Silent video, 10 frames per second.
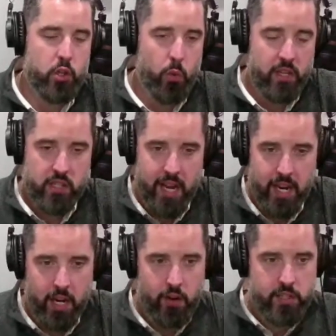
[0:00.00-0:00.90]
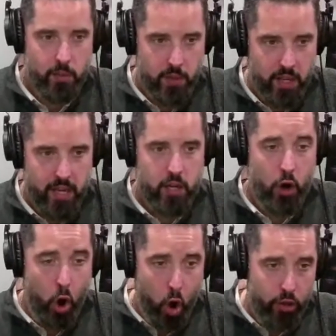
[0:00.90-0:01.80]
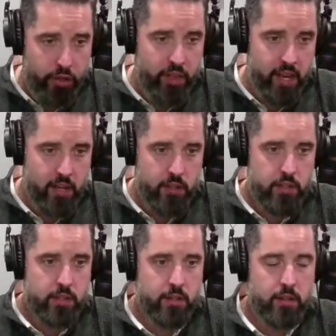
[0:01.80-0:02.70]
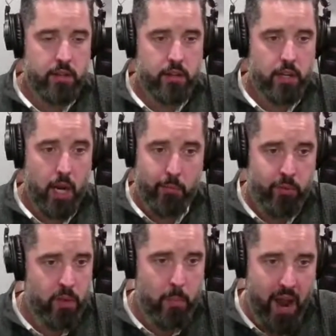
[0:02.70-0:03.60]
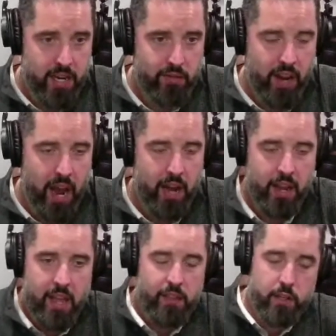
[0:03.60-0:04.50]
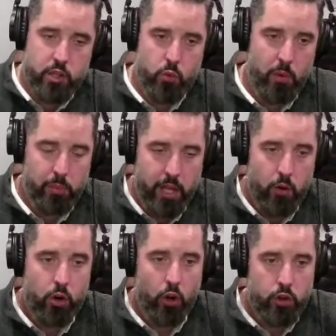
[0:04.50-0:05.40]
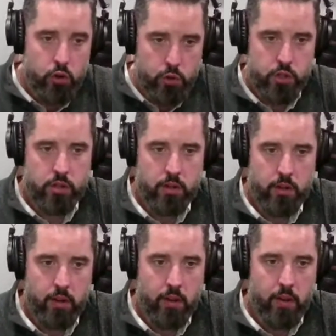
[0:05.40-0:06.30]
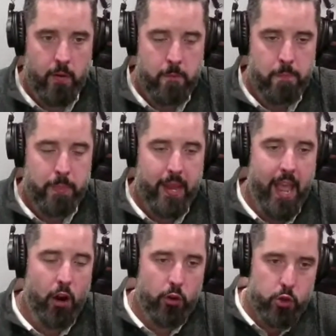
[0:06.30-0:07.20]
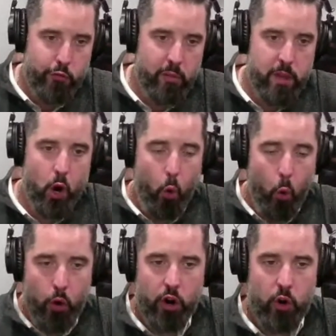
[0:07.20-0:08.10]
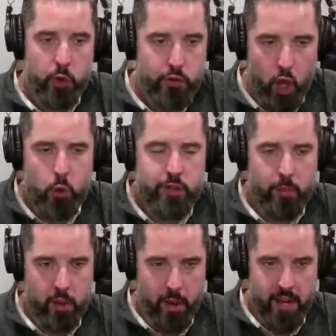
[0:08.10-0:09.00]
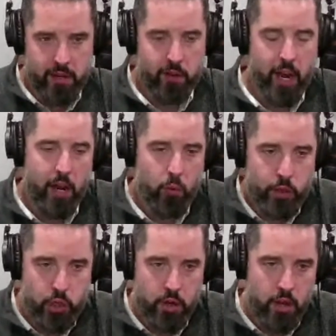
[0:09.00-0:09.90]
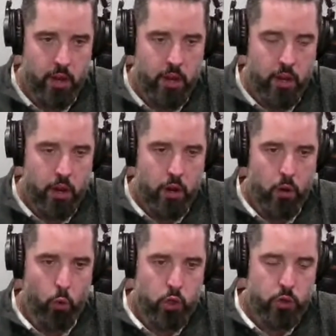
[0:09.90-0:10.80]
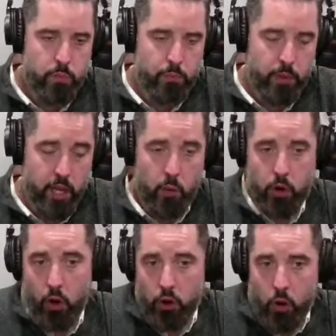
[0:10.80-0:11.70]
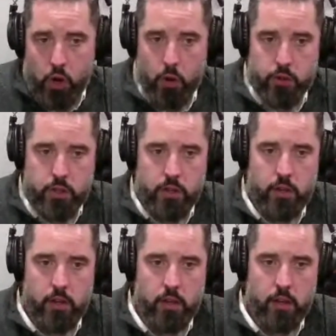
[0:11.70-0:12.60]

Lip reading: And so what he's saying here is something like all things come from the mind of God. This is what Plato called nous. And also from the order which flows from the mind of God, which Plato would call logos.